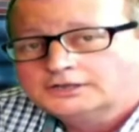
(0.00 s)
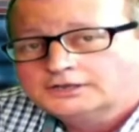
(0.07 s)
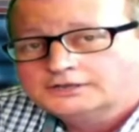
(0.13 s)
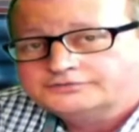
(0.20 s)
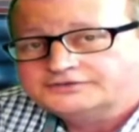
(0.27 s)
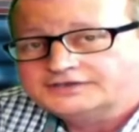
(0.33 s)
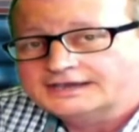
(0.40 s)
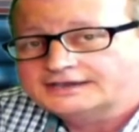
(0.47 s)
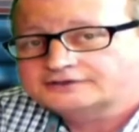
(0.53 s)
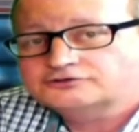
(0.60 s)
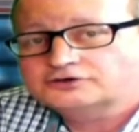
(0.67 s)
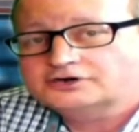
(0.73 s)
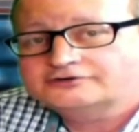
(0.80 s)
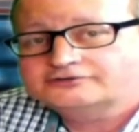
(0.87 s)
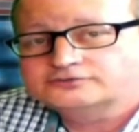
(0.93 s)
the
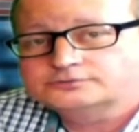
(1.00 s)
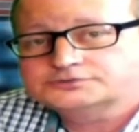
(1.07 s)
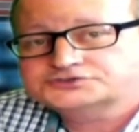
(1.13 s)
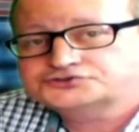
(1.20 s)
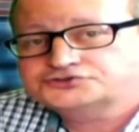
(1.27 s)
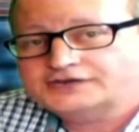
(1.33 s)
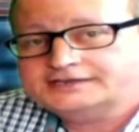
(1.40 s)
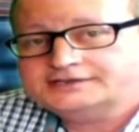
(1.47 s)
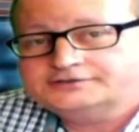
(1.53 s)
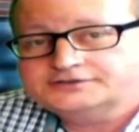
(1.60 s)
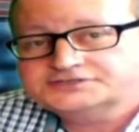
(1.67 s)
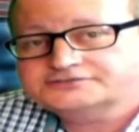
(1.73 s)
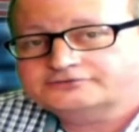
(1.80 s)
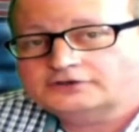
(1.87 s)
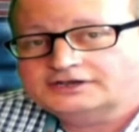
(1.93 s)
aircraft that was tracking
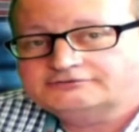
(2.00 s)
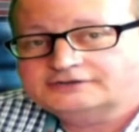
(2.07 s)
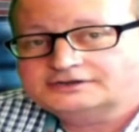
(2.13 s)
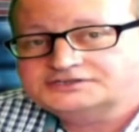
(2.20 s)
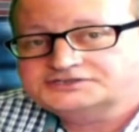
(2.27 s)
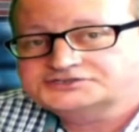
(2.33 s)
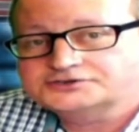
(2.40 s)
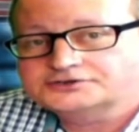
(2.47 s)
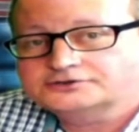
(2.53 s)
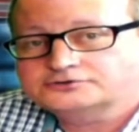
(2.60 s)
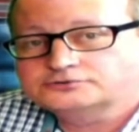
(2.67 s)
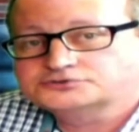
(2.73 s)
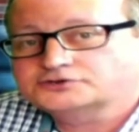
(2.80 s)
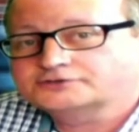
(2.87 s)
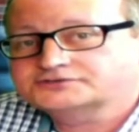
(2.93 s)
this, flying around in
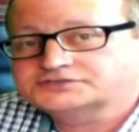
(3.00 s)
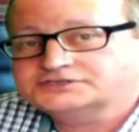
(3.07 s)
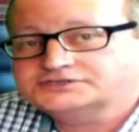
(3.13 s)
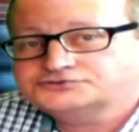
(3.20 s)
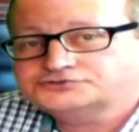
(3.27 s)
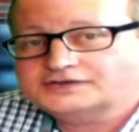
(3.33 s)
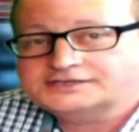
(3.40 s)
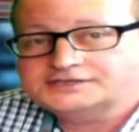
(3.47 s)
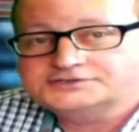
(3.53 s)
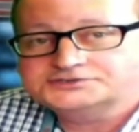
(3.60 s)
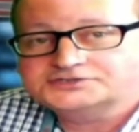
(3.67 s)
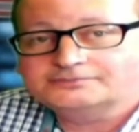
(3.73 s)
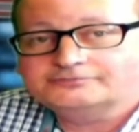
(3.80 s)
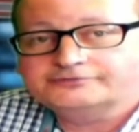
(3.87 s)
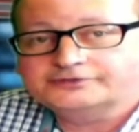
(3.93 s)
circles, obviously tracking
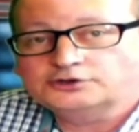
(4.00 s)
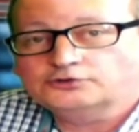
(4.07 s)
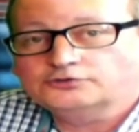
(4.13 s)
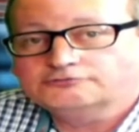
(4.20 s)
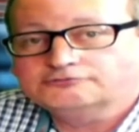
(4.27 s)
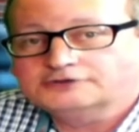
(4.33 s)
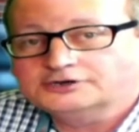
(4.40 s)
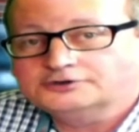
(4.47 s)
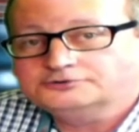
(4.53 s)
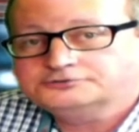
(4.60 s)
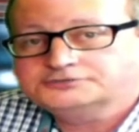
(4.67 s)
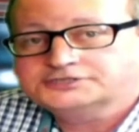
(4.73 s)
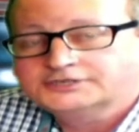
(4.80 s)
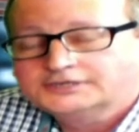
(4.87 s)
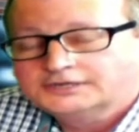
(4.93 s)
something on the
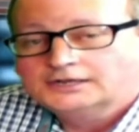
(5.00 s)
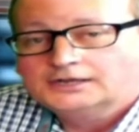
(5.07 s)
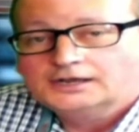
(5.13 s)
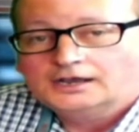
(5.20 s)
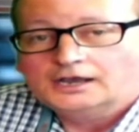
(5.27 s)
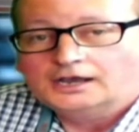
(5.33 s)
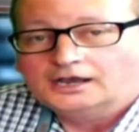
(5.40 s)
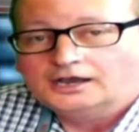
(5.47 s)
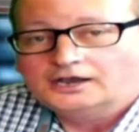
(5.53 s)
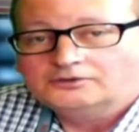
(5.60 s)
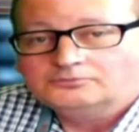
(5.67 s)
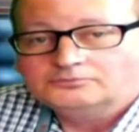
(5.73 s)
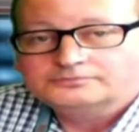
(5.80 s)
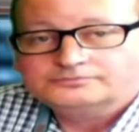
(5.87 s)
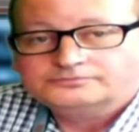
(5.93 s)
road,
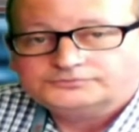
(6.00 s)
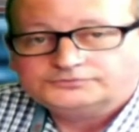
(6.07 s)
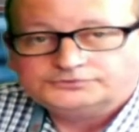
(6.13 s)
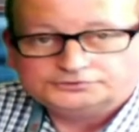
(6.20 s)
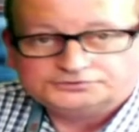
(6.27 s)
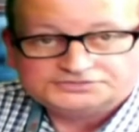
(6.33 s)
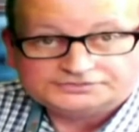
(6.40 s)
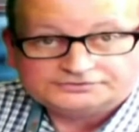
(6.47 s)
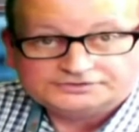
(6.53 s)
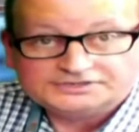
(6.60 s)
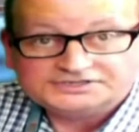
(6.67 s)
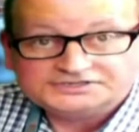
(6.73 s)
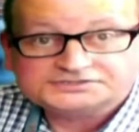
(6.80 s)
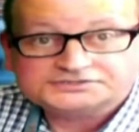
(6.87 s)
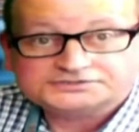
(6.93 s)
using
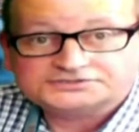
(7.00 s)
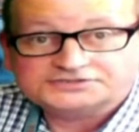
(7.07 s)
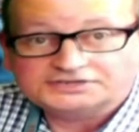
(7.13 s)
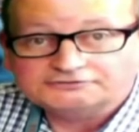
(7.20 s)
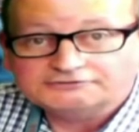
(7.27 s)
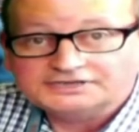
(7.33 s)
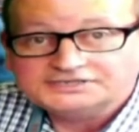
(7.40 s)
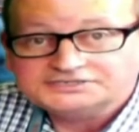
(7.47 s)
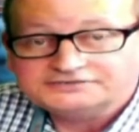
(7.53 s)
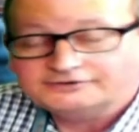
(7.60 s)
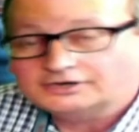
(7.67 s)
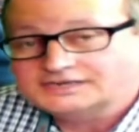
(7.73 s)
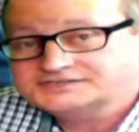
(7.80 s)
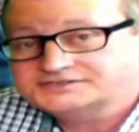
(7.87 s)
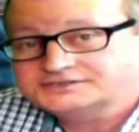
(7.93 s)
these Stingray
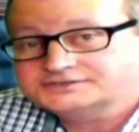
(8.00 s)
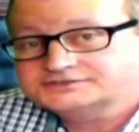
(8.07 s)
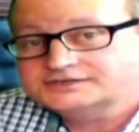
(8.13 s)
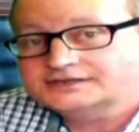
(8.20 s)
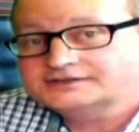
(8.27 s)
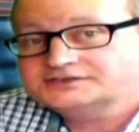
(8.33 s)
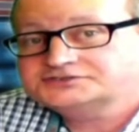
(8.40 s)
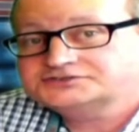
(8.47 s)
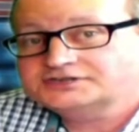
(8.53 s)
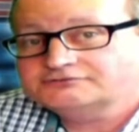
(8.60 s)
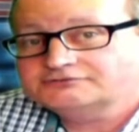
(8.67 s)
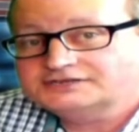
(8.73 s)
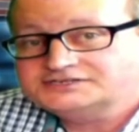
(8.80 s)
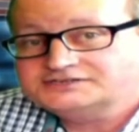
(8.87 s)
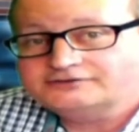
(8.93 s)
devices. Now, these
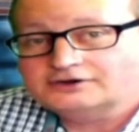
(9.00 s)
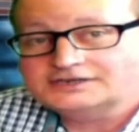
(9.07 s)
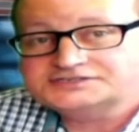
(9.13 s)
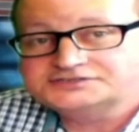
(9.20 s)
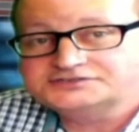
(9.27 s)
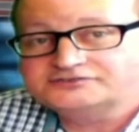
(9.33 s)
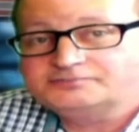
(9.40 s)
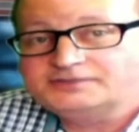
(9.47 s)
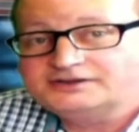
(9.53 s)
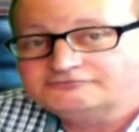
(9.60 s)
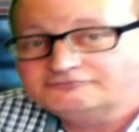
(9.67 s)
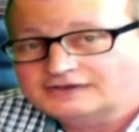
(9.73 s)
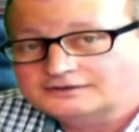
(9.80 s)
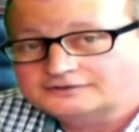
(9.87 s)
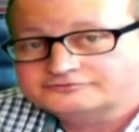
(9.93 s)
Stingray devices have been
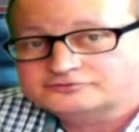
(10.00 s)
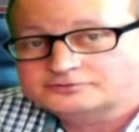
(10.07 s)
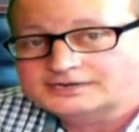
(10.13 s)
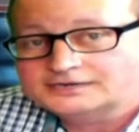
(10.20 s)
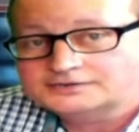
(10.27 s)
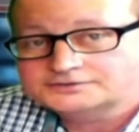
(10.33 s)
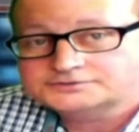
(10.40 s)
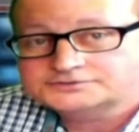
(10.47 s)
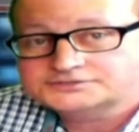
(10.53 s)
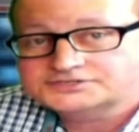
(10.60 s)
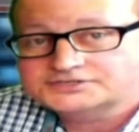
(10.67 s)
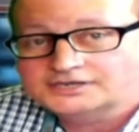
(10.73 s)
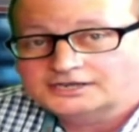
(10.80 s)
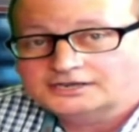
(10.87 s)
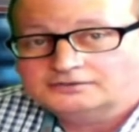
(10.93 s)
around for about
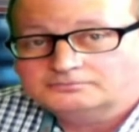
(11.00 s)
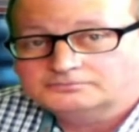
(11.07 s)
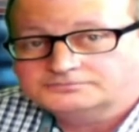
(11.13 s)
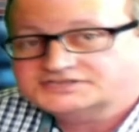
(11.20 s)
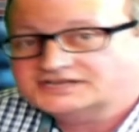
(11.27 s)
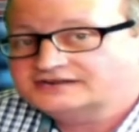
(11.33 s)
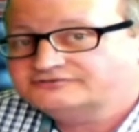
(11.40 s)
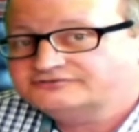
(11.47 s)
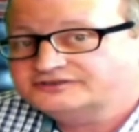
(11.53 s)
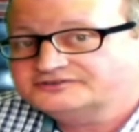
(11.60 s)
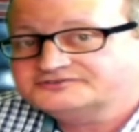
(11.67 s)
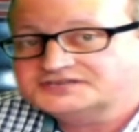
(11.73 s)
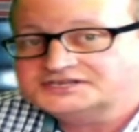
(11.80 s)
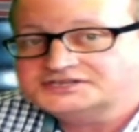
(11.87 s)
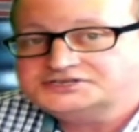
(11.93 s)
10,
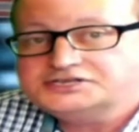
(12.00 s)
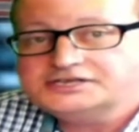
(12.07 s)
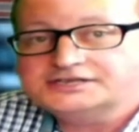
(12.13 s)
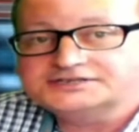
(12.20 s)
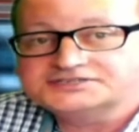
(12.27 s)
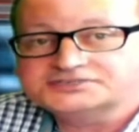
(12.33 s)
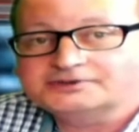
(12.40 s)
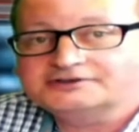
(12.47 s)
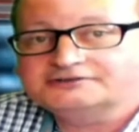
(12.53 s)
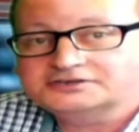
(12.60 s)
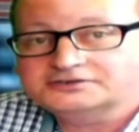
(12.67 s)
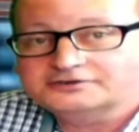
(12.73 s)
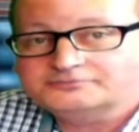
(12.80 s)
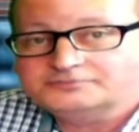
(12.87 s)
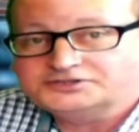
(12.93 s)
15 years.
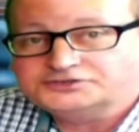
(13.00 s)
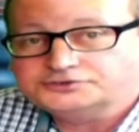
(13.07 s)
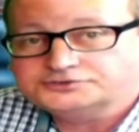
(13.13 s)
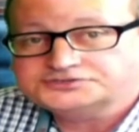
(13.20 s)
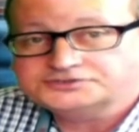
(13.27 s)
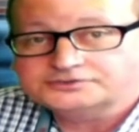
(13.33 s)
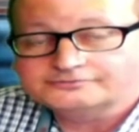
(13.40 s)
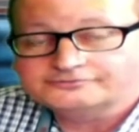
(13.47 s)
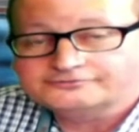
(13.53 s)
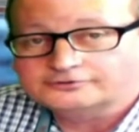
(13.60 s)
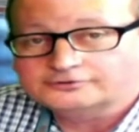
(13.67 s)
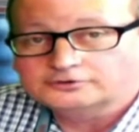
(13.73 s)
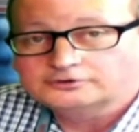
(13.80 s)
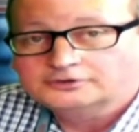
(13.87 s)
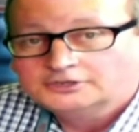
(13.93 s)
America have been using them
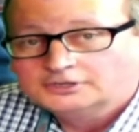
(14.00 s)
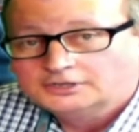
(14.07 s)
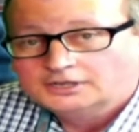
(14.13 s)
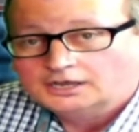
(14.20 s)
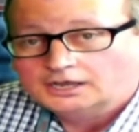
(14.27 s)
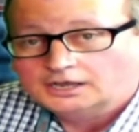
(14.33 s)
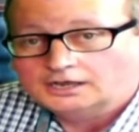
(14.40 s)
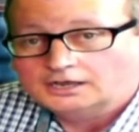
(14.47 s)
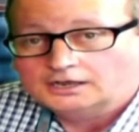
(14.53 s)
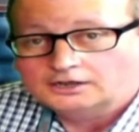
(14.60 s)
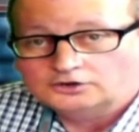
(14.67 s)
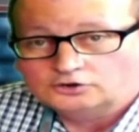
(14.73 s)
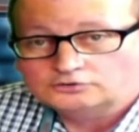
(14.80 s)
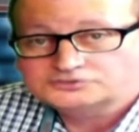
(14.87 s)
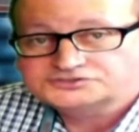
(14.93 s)
for a
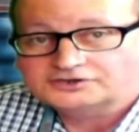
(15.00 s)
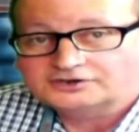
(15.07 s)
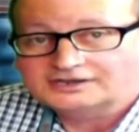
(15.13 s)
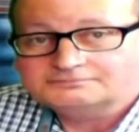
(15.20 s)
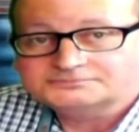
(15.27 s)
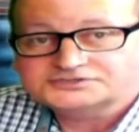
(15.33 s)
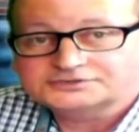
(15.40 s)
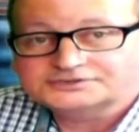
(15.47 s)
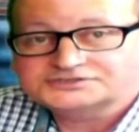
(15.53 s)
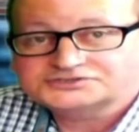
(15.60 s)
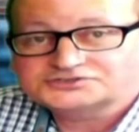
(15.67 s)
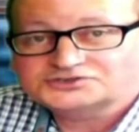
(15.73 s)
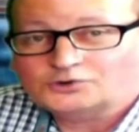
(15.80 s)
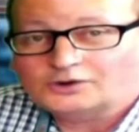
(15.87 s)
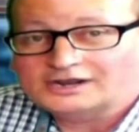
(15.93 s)
long time. So
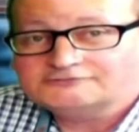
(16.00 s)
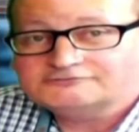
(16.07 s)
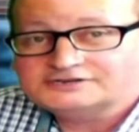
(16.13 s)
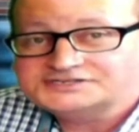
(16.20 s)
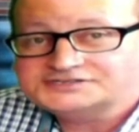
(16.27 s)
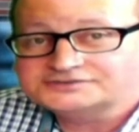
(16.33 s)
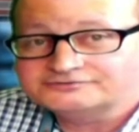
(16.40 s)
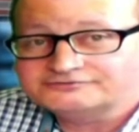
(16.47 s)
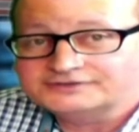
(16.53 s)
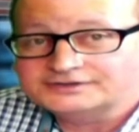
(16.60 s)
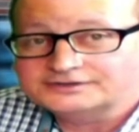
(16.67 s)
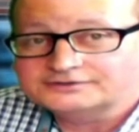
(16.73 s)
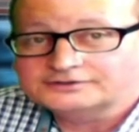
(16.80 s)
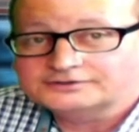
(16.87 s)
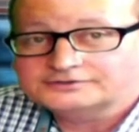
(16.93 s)
it's quite a recent
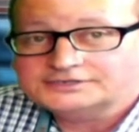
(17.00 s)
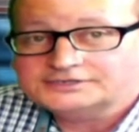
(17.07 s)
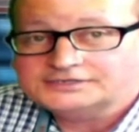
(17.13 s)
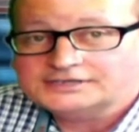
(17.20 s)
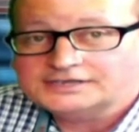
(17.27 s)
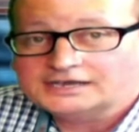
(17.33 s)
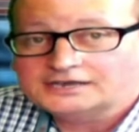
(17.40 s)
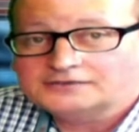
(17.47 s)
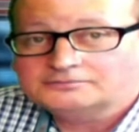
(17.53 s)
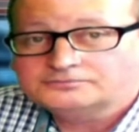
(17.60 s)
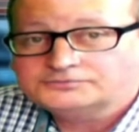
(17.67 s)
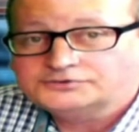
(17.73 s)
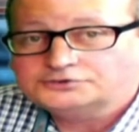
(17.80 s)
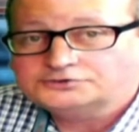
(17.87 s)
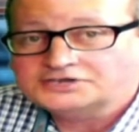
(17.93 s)
thing that the
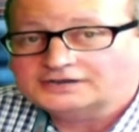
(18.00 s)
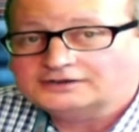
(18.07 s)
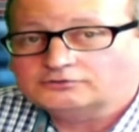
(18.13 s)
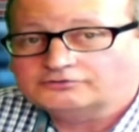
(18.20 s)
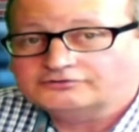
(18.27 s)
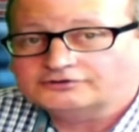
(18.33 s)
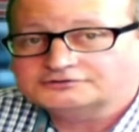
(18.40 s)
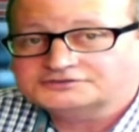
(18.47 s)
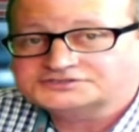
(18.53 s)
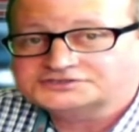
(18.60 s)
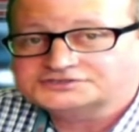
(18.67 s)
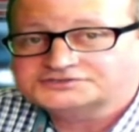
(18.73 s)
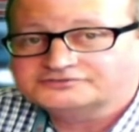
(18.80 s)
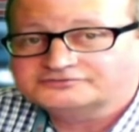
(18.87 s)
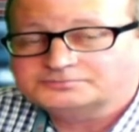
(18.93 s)
UK
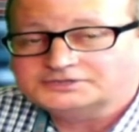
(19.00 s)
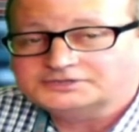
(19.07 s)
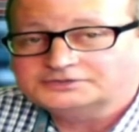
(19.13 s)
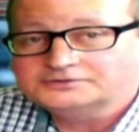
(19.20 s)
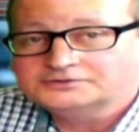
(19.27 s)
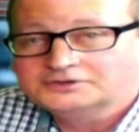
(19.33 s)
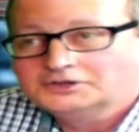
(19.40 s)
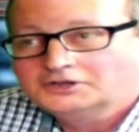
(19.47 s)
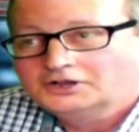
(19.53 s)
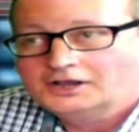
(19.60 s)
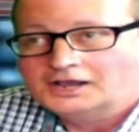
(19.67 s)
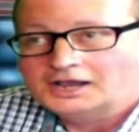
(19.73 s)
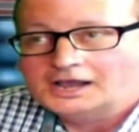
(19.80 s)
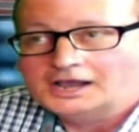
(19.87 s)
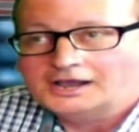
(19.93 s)
authorities have been
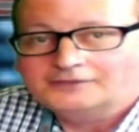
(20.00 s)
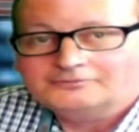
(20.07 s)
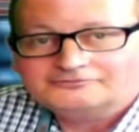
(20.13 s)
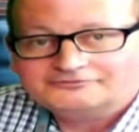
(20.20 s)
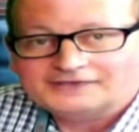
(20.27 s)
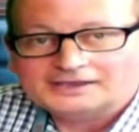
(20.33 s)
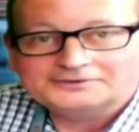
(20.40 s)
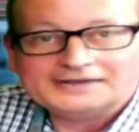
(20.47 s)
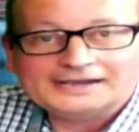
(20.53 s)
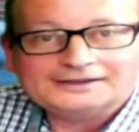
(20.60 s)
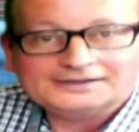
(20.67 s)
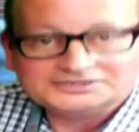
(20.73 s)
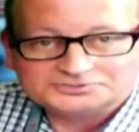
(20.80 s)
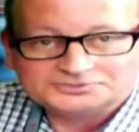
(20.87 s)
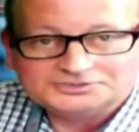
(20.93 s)
found
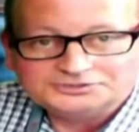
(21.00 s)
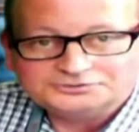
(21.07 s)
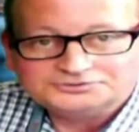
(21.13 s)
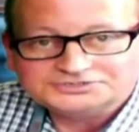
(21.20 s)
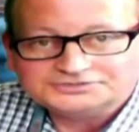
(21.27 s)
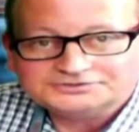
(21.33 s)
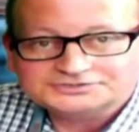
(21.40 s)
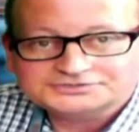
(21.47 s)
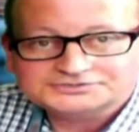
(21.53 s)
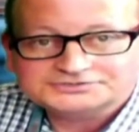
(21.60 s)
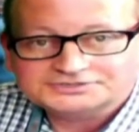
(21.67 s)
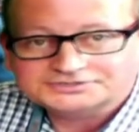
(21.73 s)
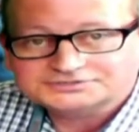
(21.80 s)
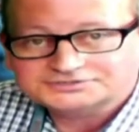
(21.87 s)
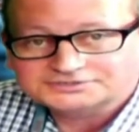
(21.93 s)
out as to be using
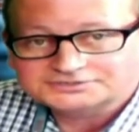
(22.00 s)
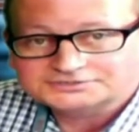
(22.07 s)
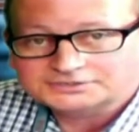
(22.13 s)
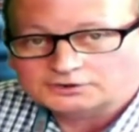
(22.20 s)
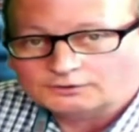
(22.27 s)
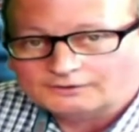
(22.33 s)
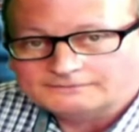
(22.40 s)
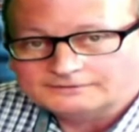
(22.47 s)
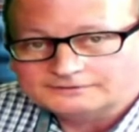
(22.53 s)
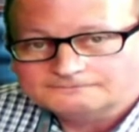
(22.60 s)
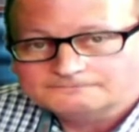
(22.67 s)
this equipment.